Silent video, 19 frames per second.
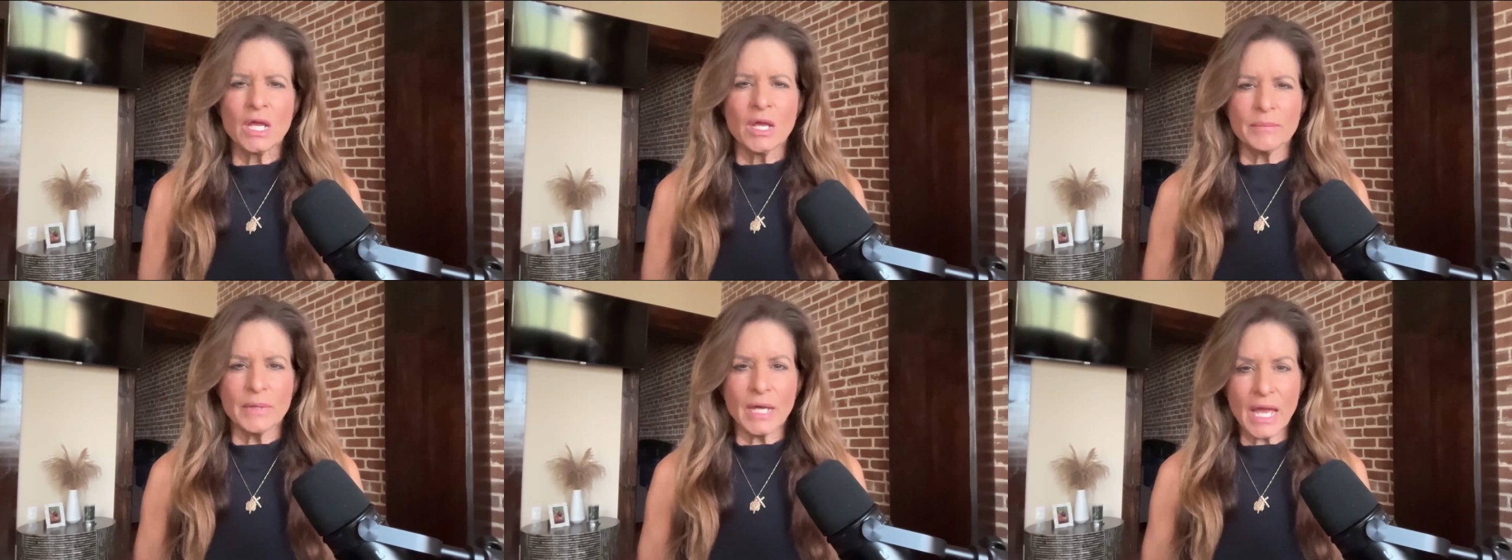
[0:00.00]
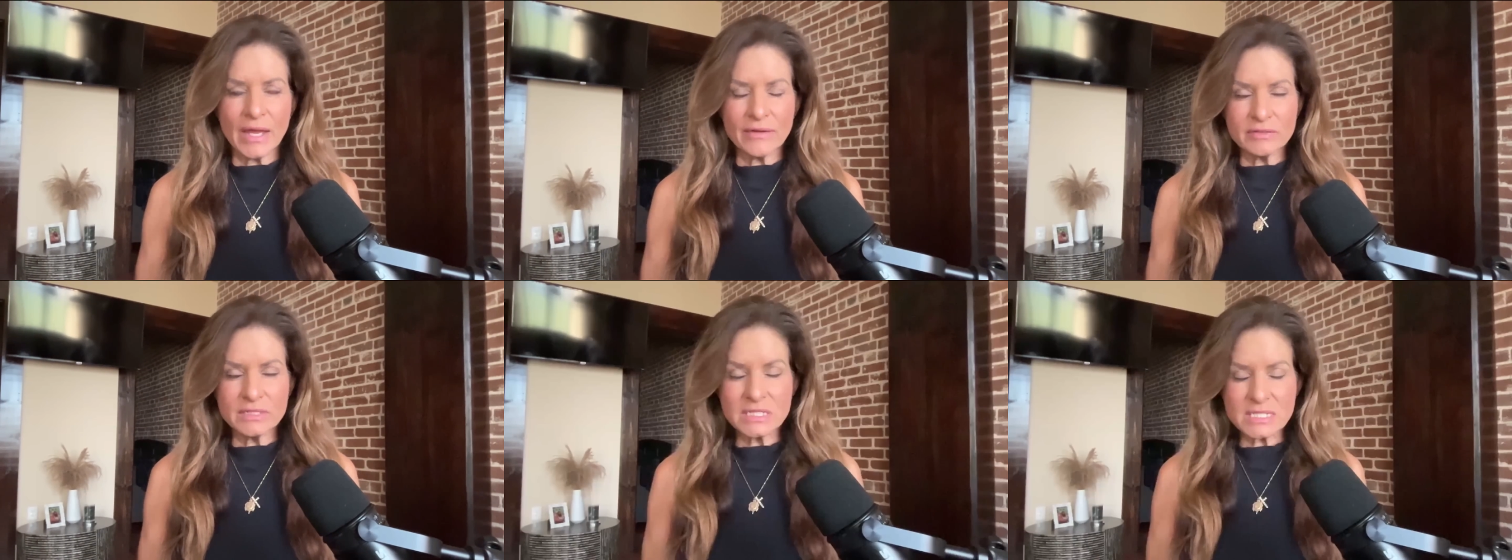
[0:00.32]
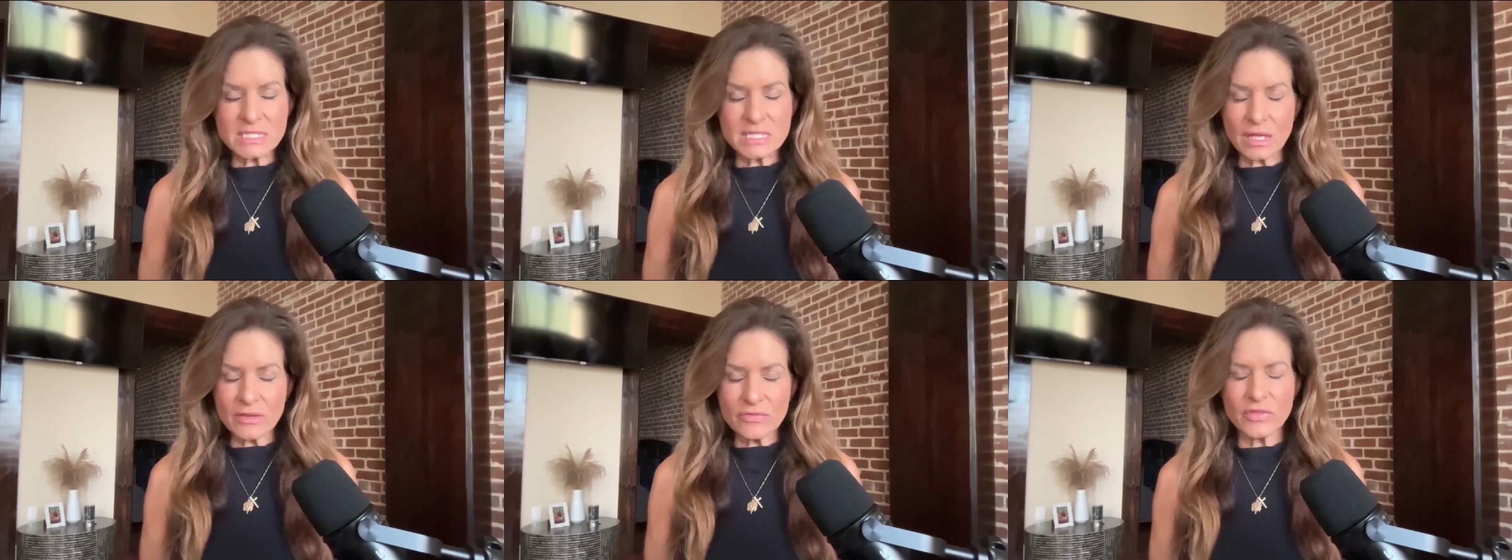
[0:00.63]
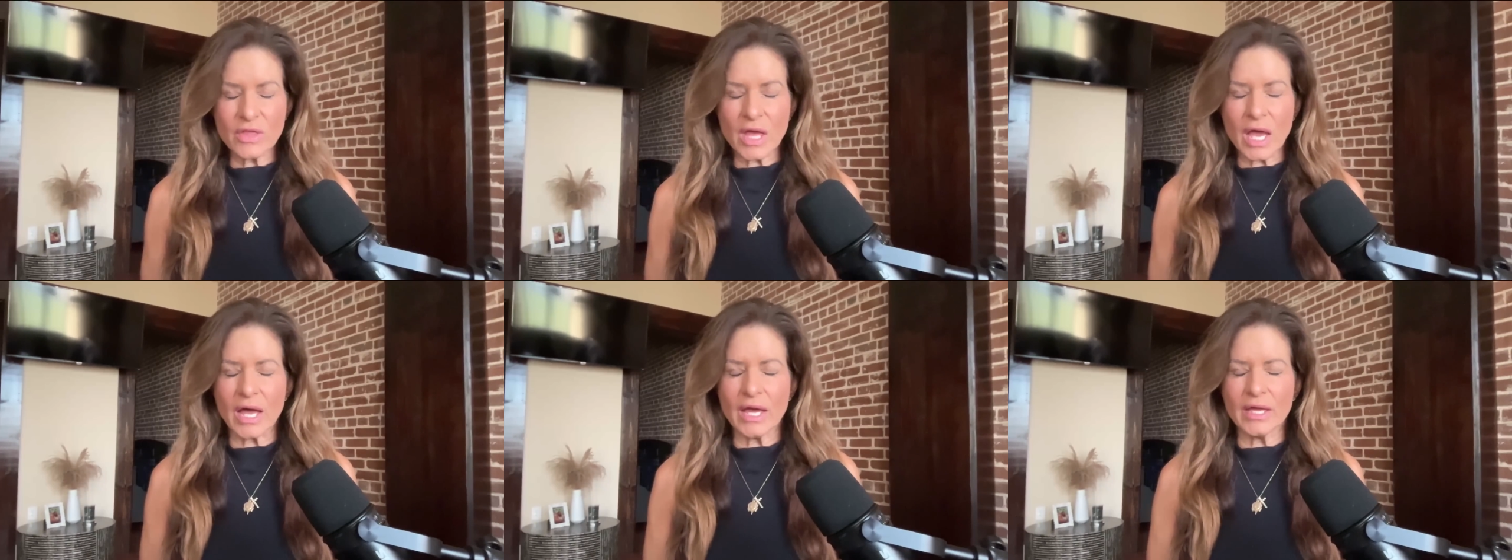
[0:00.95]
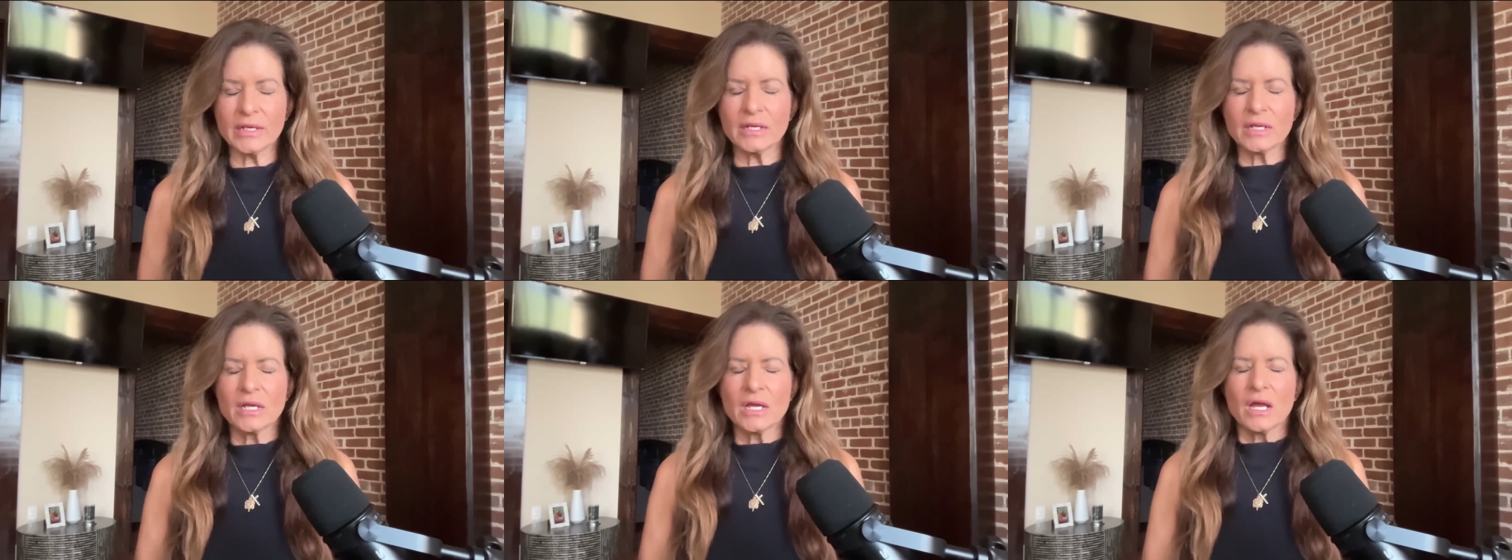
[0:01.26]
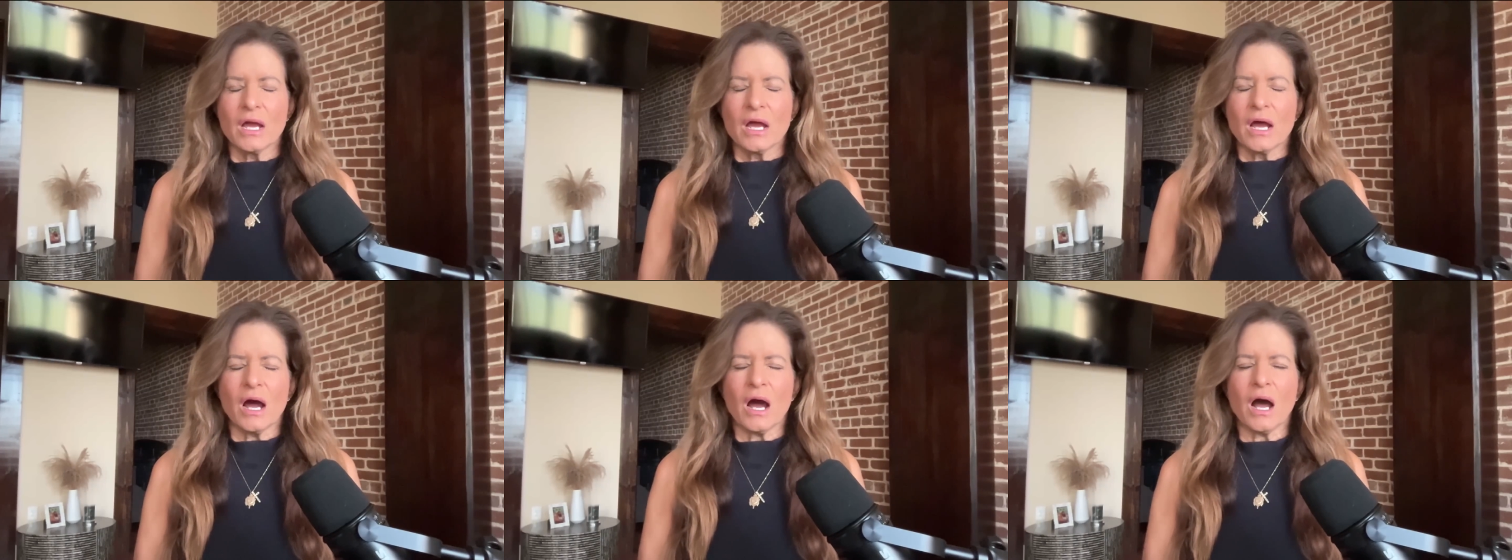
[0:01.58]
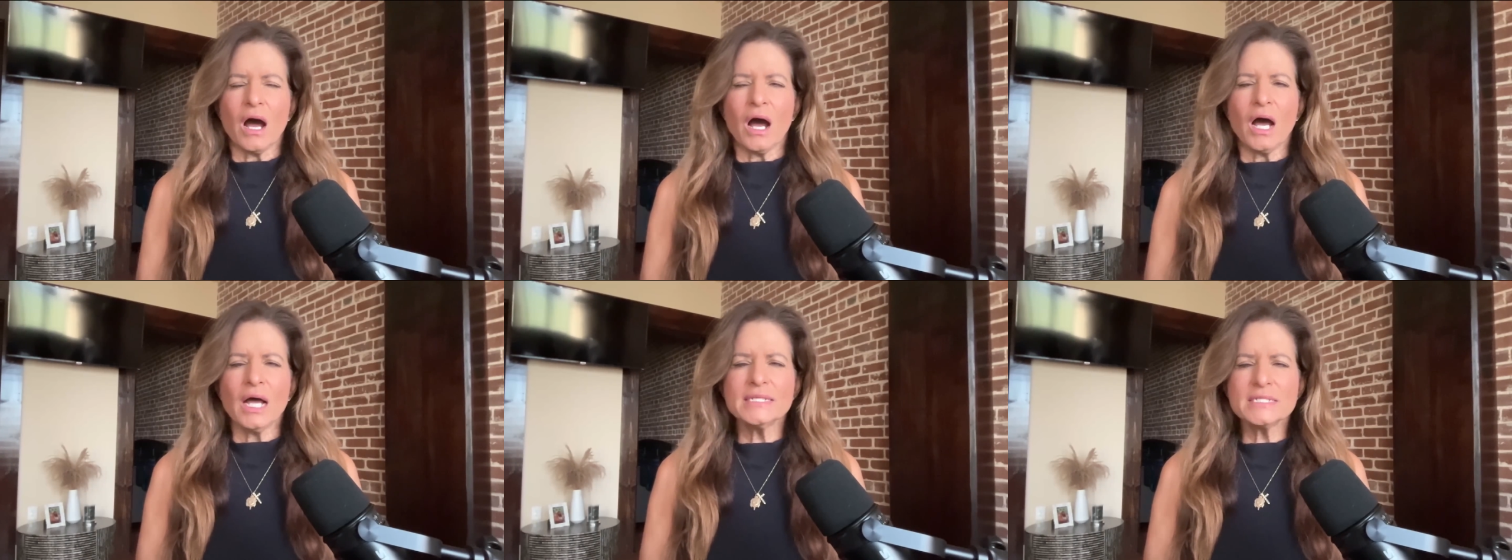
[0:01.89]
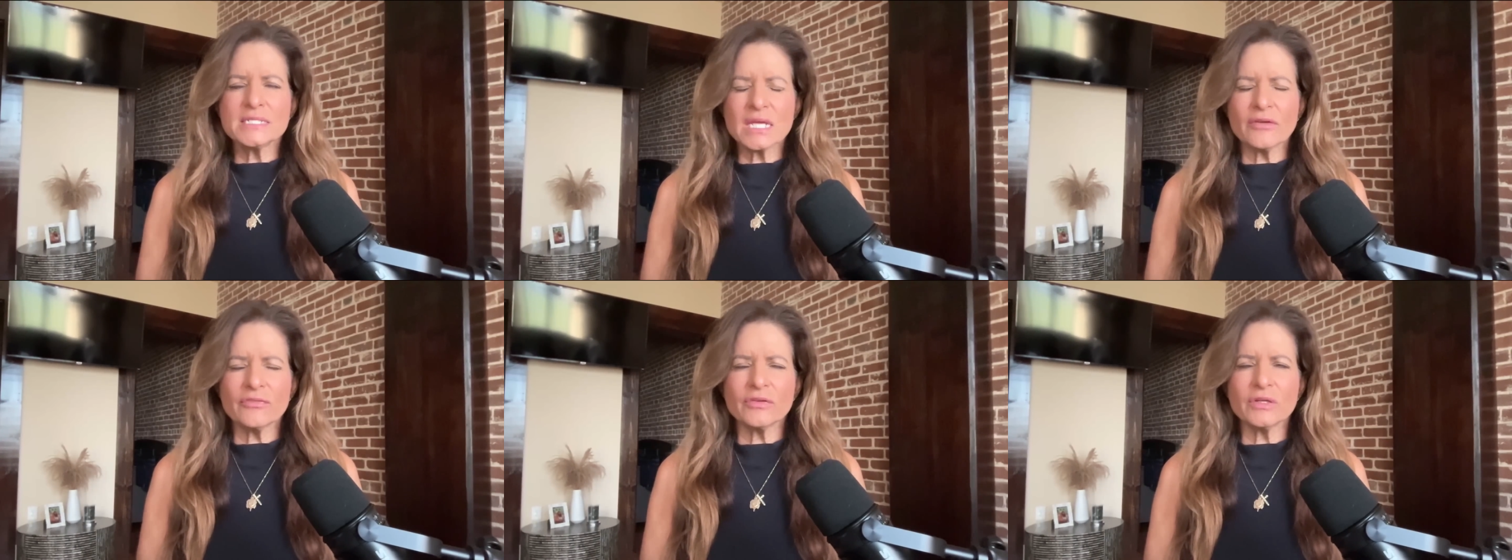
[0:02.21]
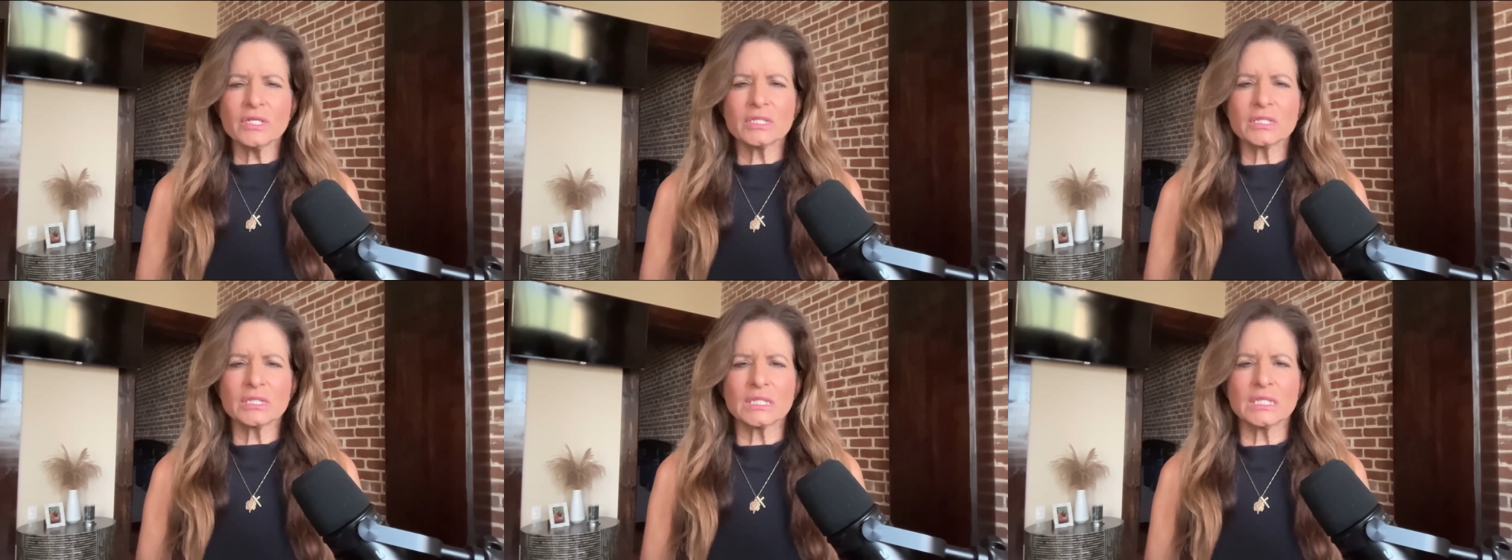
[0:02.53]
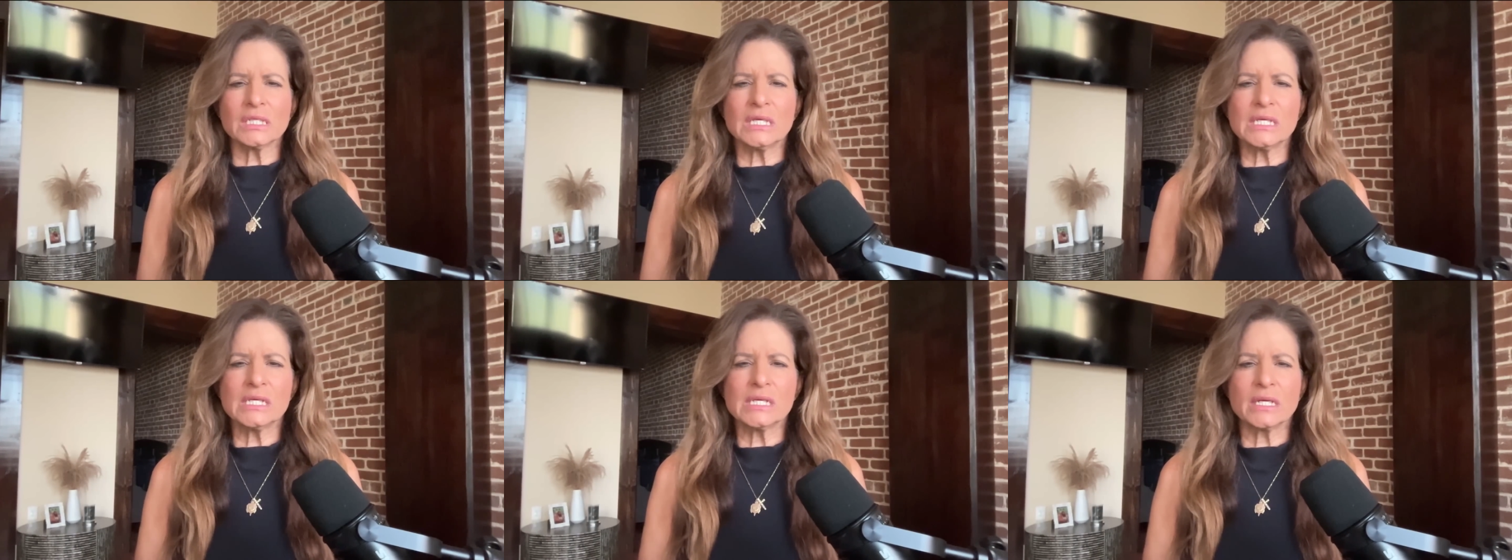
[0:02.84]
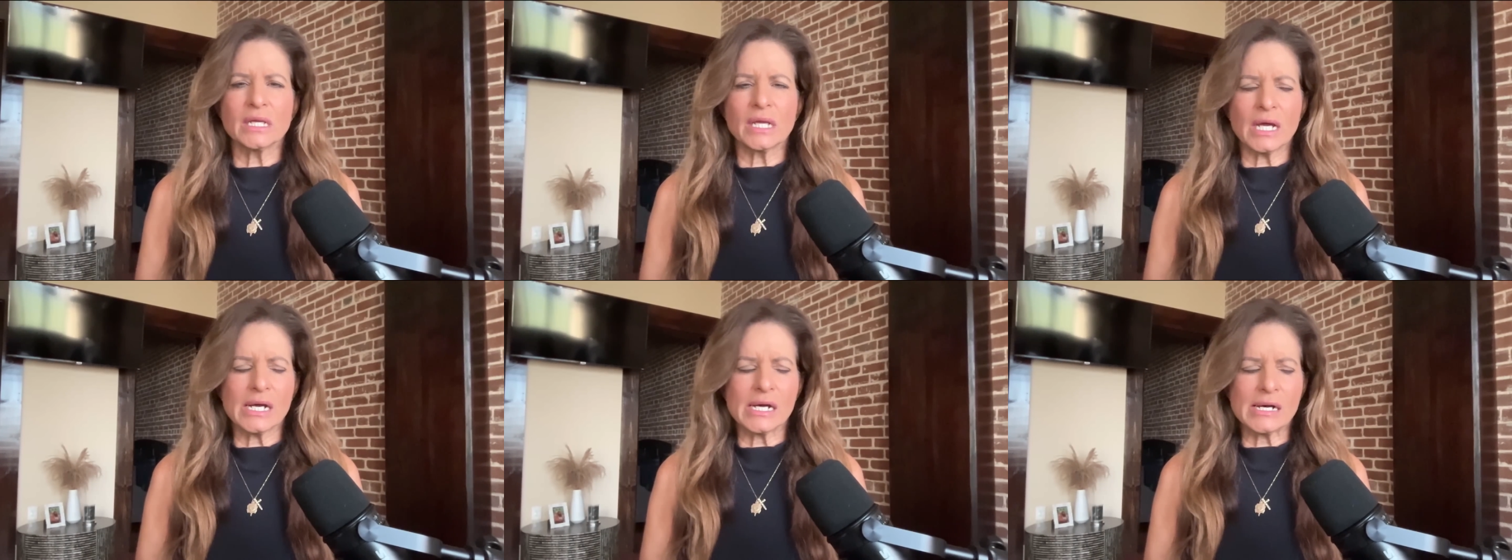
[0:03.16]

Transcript: But having said that, I definitely